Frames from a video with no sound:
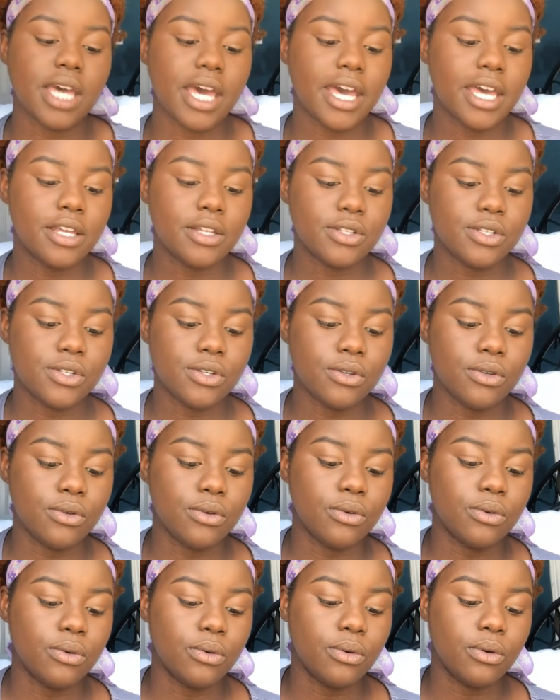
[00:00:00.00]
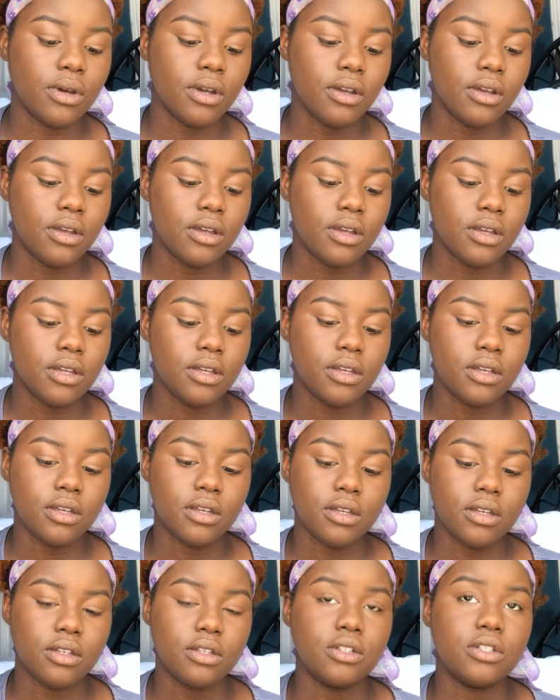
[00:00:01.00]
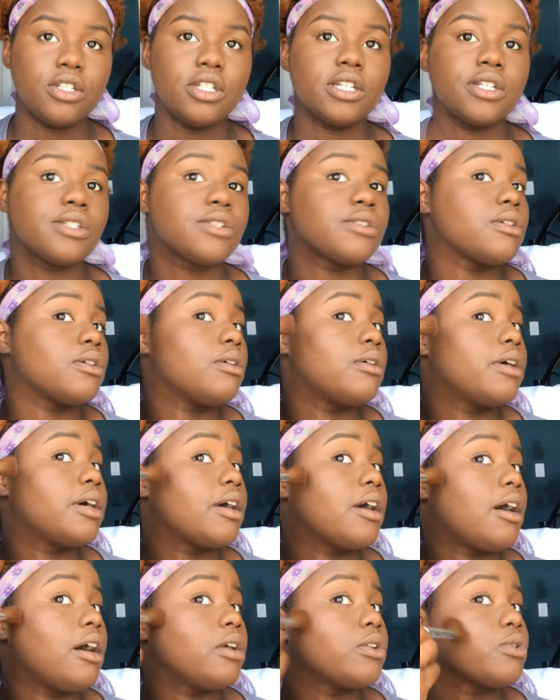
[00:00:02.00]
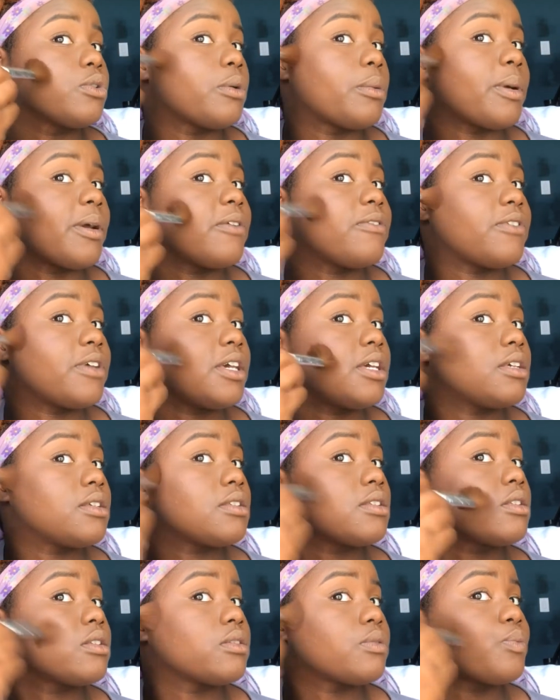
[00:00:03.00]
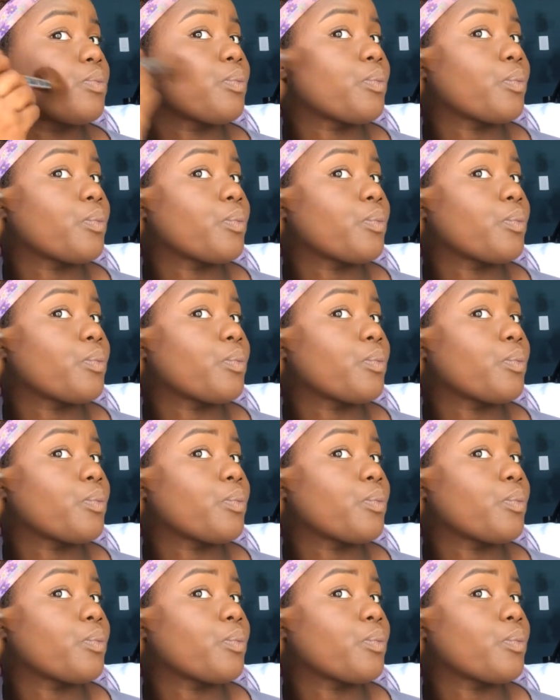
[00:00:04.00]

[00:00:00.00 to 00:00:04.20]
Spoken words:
that to chisel and contour my face.